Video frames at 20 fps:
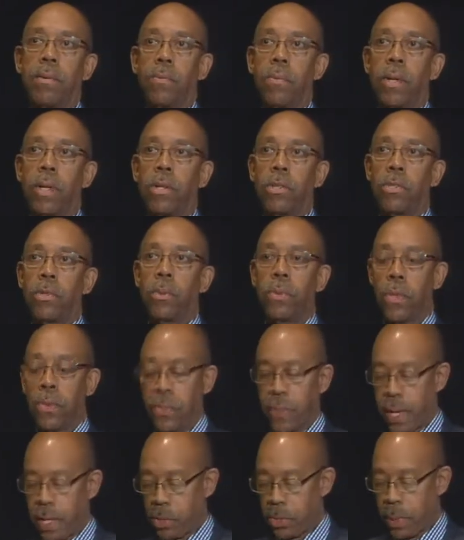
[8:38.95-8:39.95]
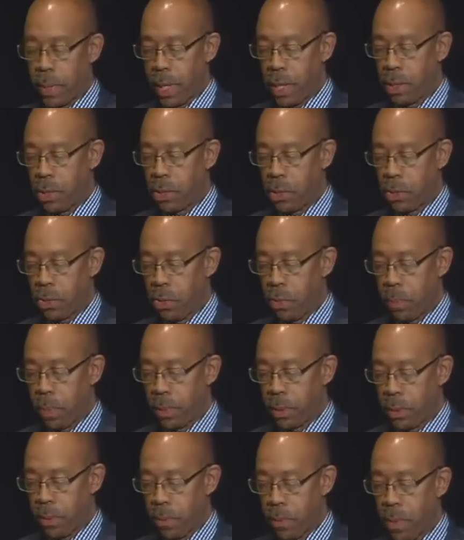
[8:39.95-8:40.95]
we could do the things we needed to do,
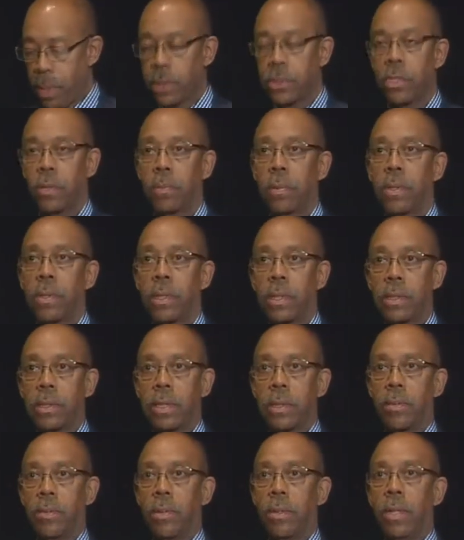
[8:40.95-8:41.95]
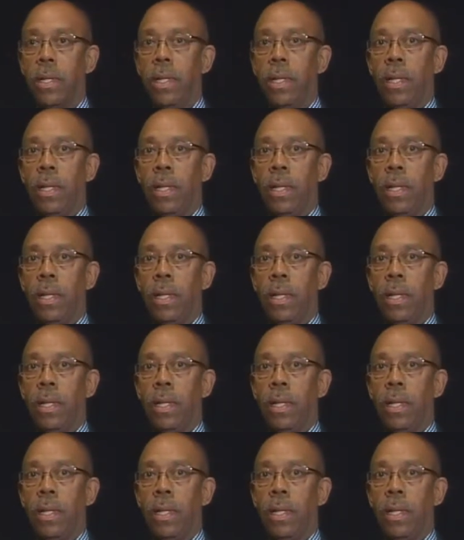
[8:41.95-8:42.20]
but that were also buildings that, were,